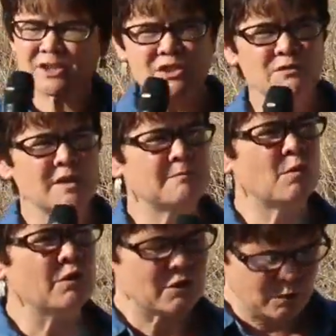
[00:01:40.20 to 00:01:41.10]
to the
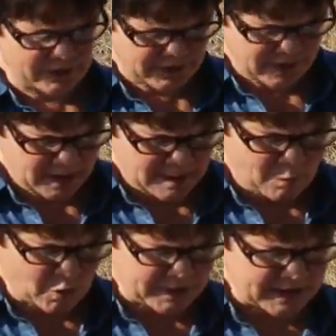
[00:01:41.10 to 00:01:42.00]
border with
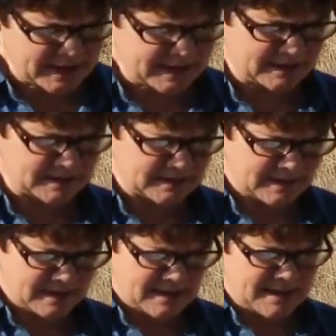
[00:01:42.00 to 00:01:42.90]
Morgan Hill.
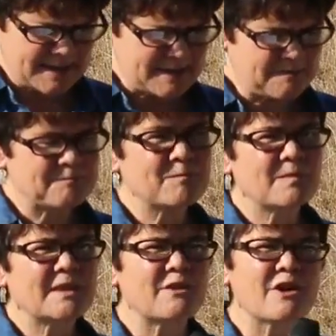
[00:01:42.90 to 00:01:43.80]

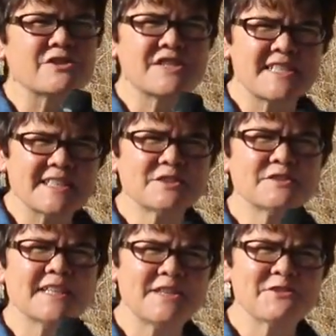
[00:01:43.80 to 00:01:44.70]
There are
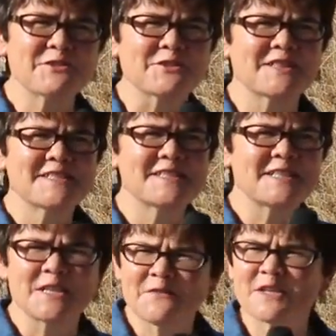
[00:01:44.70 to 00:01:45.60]
still here
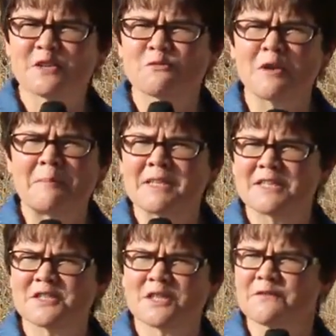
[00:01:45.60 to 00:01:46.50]
significant
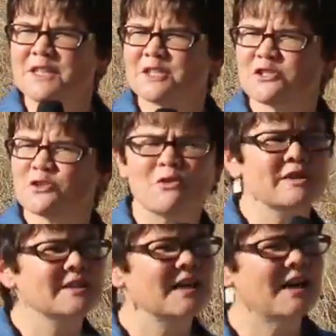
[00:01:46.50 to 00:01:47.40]
remnants of the
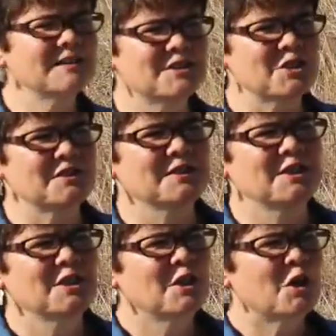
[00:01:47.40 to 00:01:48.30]
historic ecology.
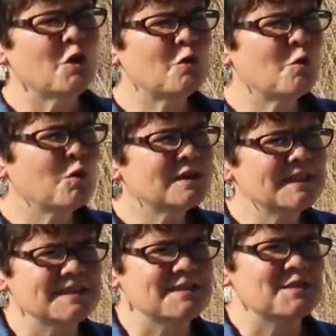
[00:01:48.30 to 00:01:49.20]
Oak
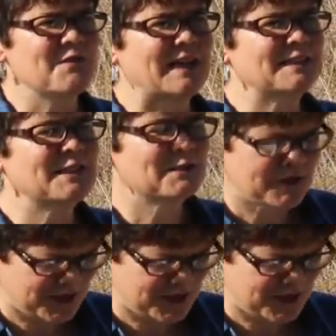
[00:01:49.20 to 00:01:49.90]
woodlands, valley oak